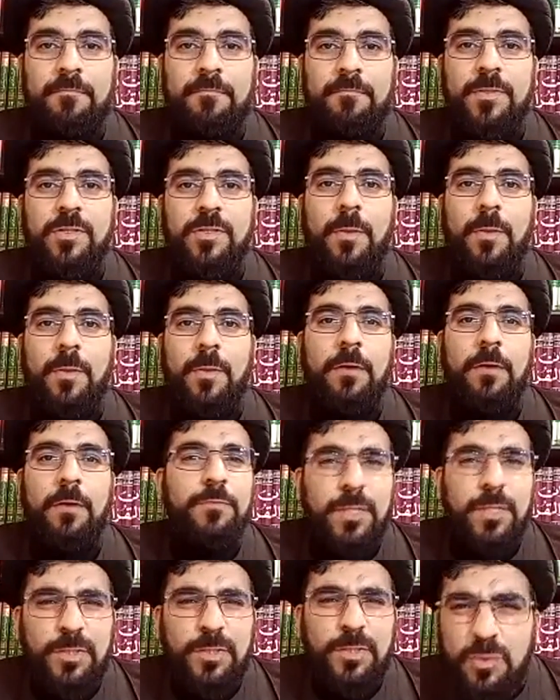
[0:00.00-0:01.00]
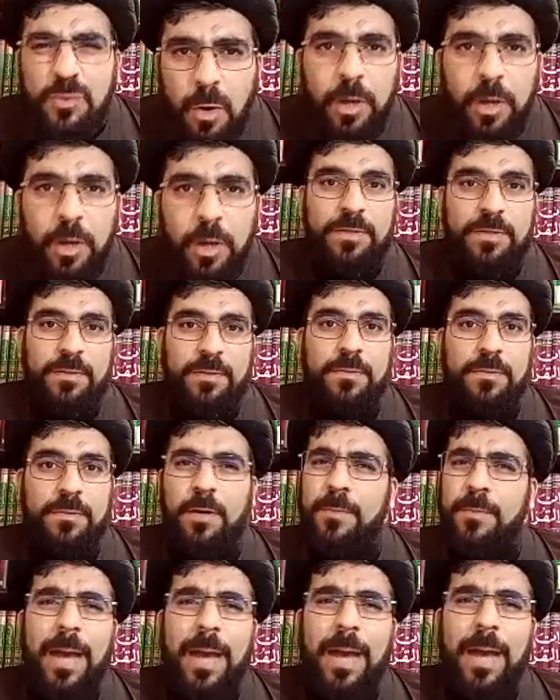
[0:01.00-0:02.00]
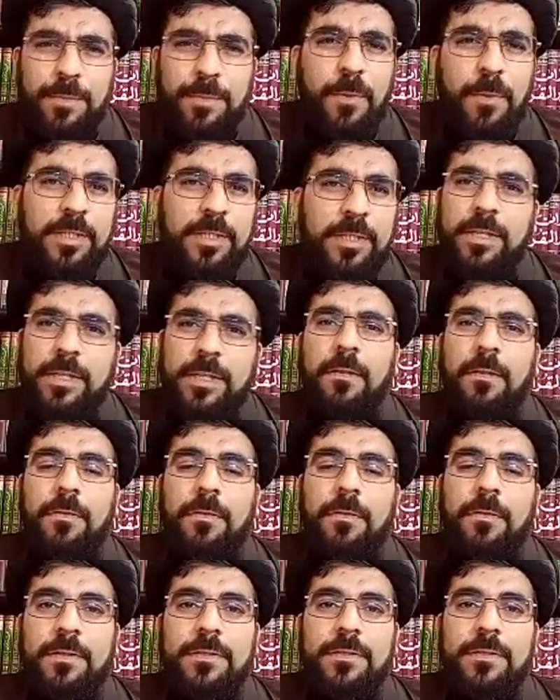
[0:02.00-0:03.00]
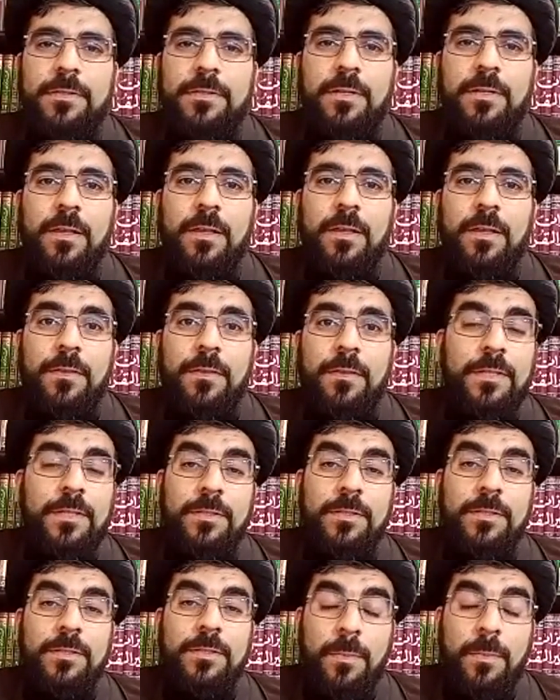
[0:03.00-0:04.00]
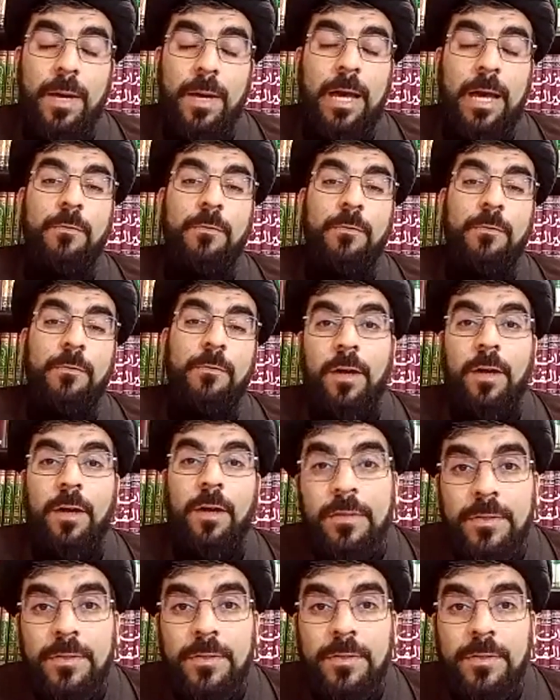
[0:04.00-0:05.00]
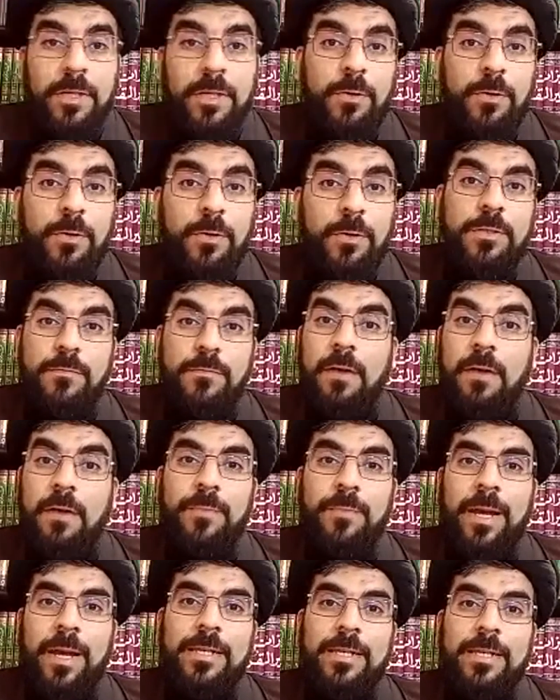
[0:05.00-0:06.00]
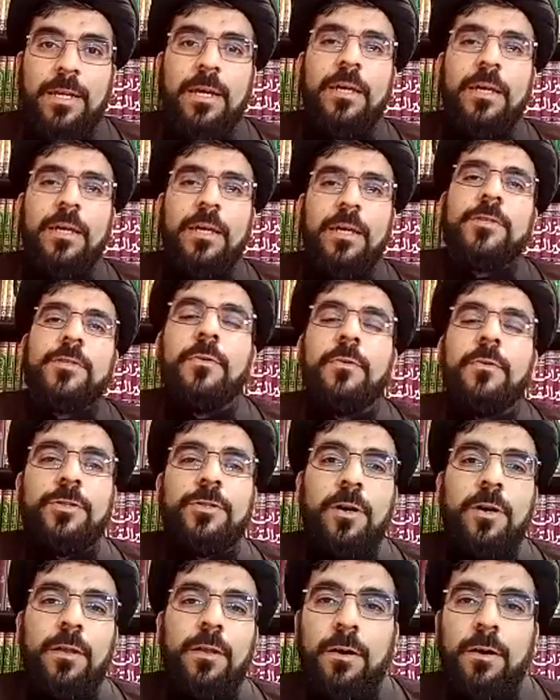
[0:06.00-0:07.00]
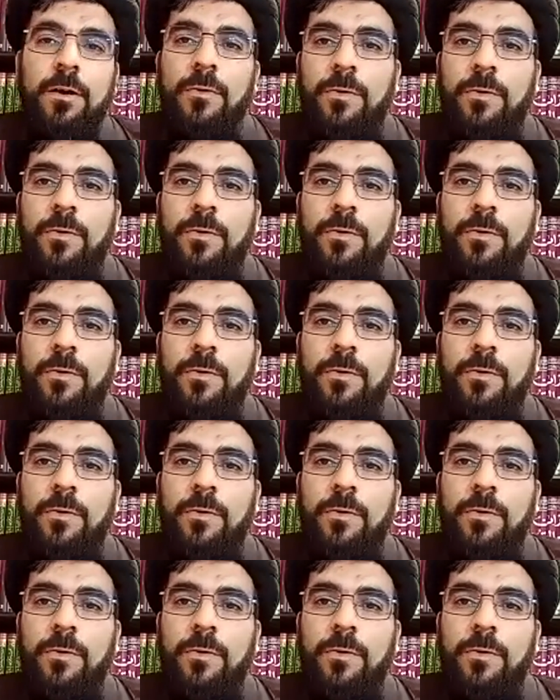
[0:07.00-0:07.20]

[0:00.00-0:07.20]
somehow destroyed by backbiting and other things. This is somehow the consequence of our past. So inshallah